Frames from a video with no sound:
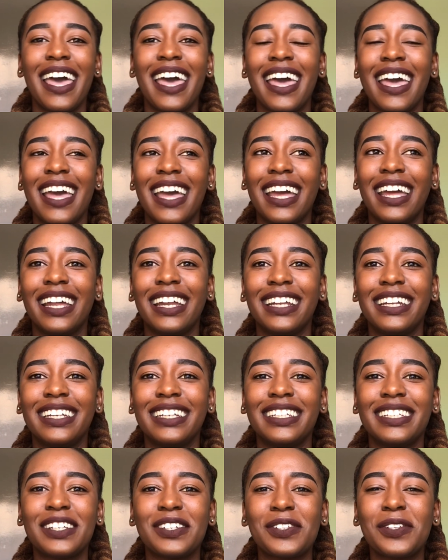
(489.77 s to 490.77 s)

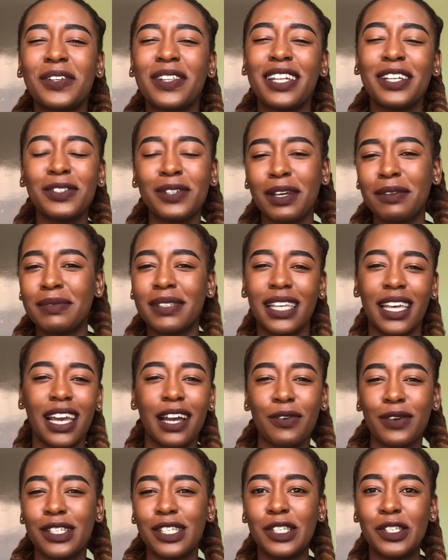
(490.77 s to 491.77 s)
And so that's why I'm
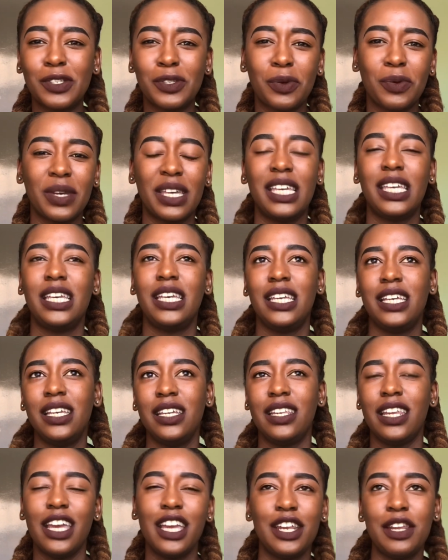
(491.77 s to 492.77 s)
saying I wasn't so
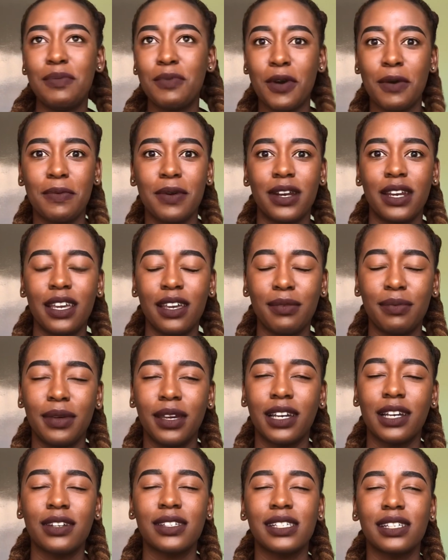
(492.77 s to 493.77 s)
keen anymore about
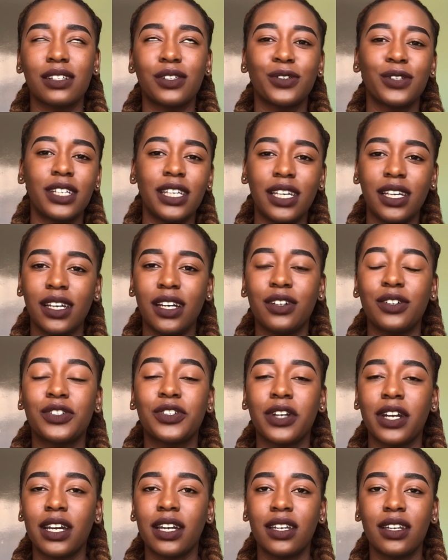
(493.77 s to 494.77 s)
Epik. I was like, okay, I'll
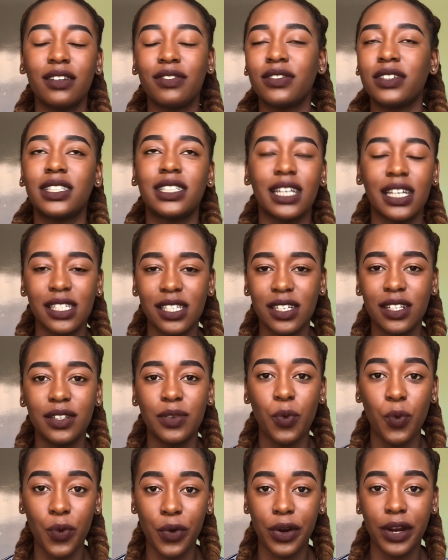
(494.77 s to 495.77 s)
try it. If it
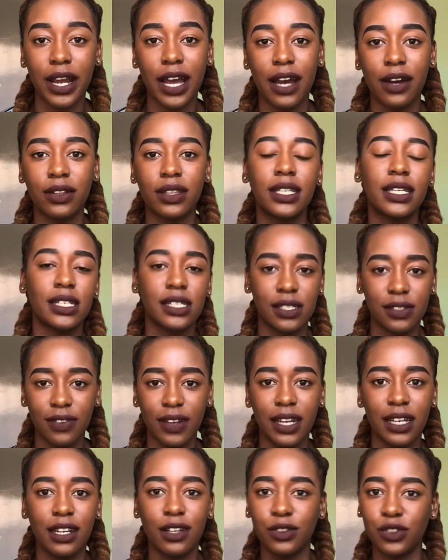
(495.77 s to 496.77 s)
doesn't work out, then it's
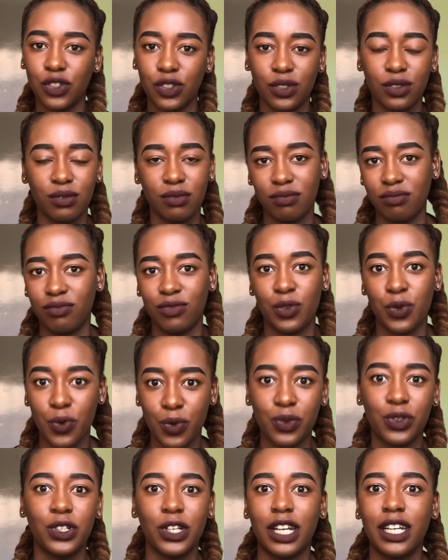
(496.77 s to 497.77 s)
fine. I'll just
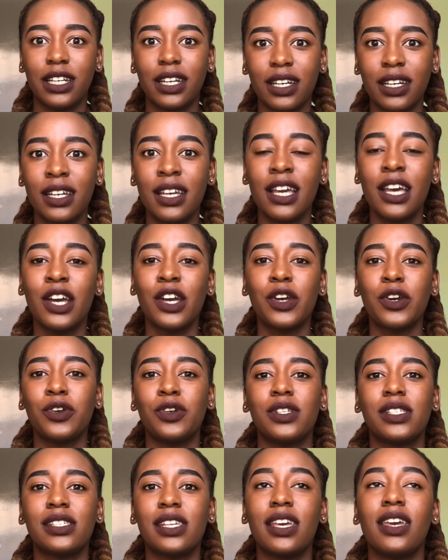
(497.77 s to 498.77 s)
go to China.
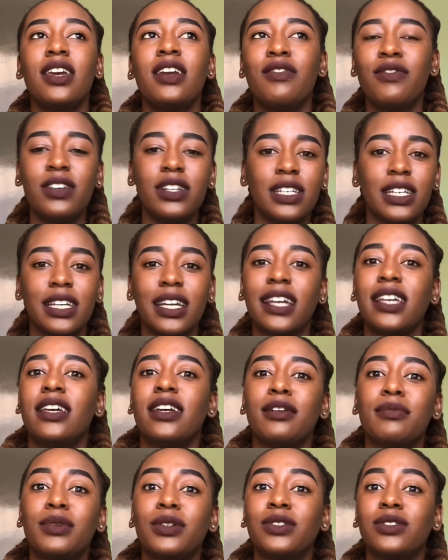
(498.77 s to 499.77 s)
Because every day I
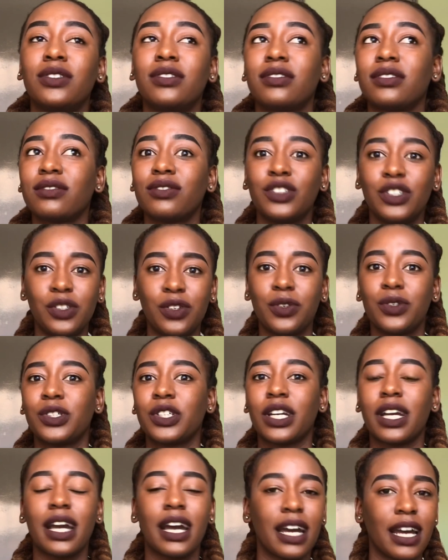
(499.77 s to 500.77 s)
hear about, you know,
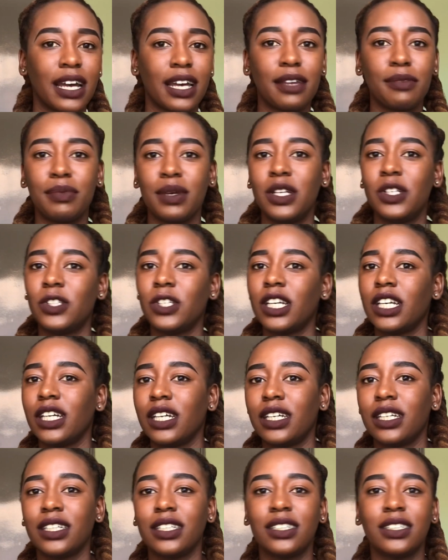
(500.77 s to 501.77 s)
Shanghai,
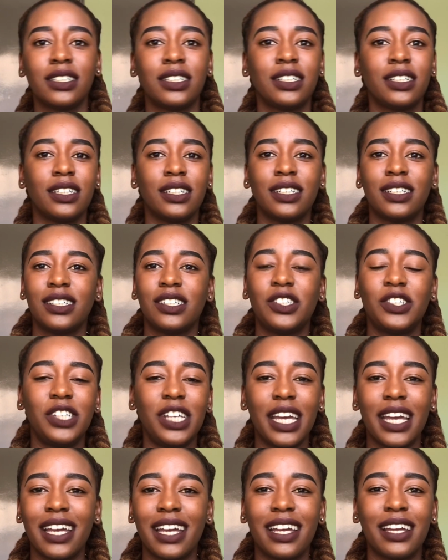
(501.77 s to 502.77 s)
Beijing,
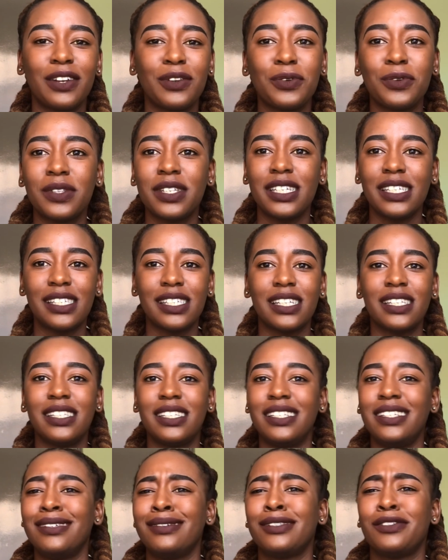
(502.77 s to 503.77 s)
Xi'an, all these
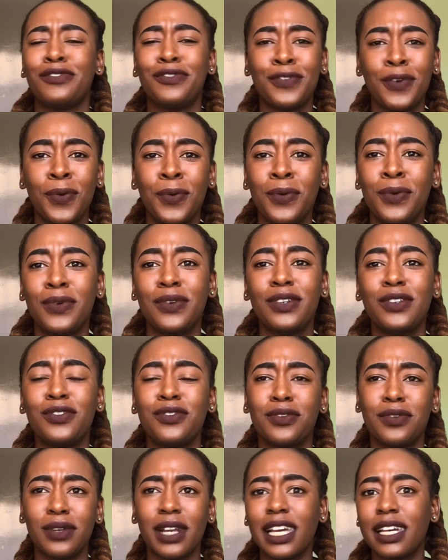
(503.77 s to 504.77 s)
cities, the food,
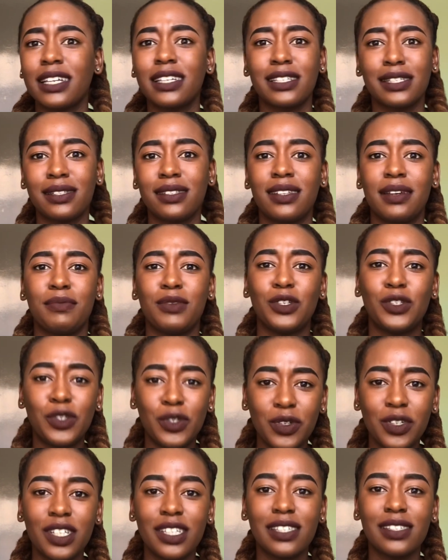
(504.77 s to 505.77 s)
you know, like they're my
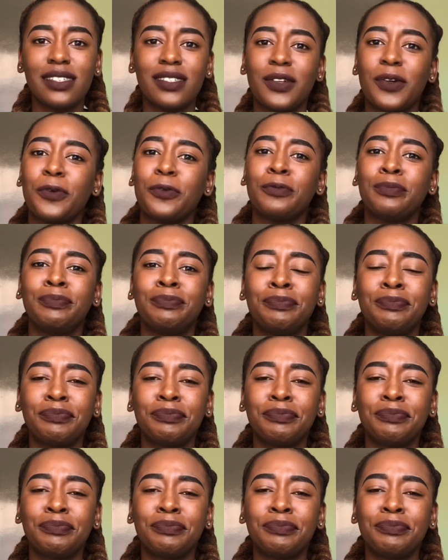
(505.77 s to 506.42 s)
students. So